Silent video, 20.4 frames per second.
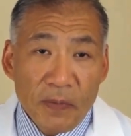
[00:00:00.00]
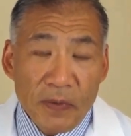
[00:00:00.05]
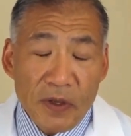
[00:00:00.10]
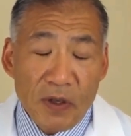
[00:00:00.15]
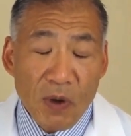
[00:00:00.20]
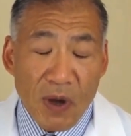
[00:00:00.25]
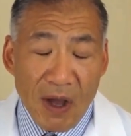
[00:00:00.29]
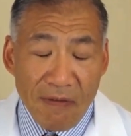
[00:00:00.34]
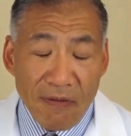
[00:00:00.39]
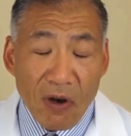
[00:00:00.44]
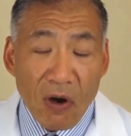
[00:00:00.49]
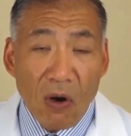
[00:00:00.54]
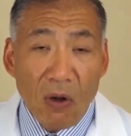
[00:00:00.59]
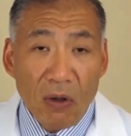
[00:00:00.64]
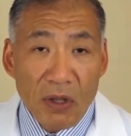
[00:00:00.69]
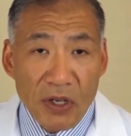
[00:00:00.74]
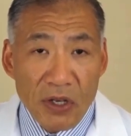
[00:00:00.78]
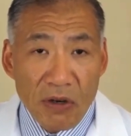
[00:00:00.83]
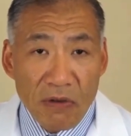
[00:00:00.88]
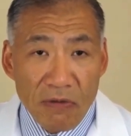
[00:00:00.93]
You have a
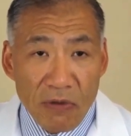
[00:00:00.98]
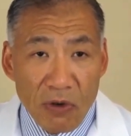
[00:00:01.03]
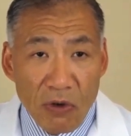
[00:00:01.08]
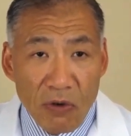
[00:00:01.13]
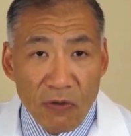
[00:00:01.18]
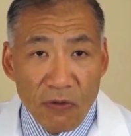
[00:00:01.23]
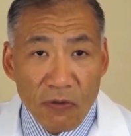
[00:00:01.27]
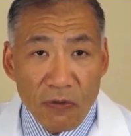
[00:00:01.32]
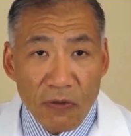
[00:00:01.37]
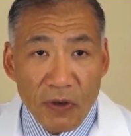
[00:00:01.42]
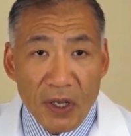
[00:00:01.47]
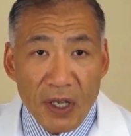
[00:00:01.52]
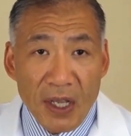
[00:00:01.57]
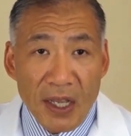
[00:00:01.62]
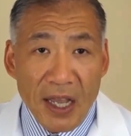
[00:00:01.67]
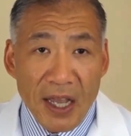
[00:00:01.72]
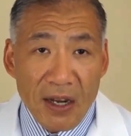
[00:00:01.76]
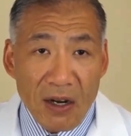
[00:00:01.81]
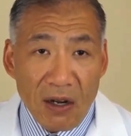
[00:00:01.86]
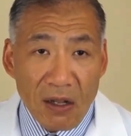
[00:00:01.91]
hole in your roof,
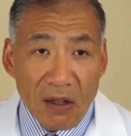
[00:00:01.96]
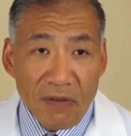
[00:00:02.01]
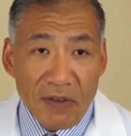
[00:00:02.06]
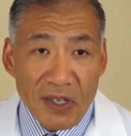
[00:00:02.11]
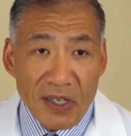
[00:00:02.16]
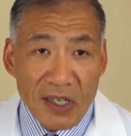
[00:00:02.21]
and all of a